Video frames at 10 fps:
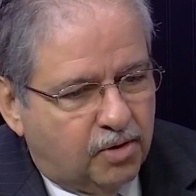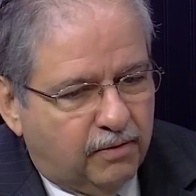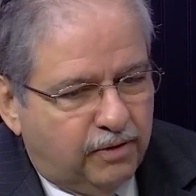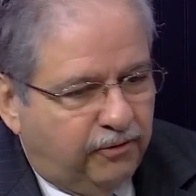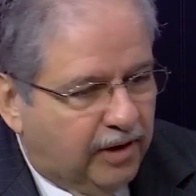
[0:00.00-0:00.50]
of the
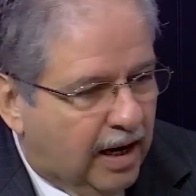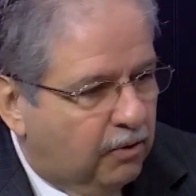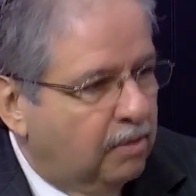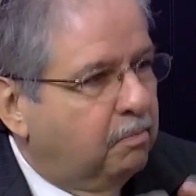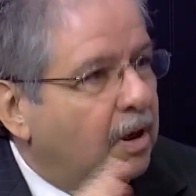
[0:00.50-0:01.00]
flower
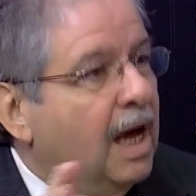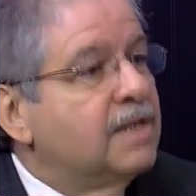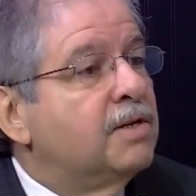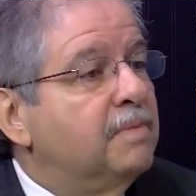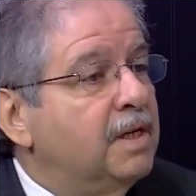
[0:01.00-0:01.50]

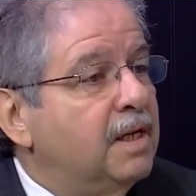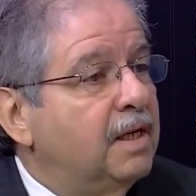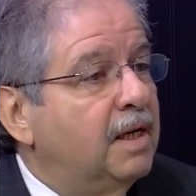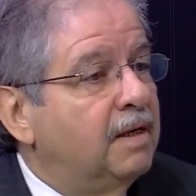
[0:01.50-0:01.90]
blossoming again.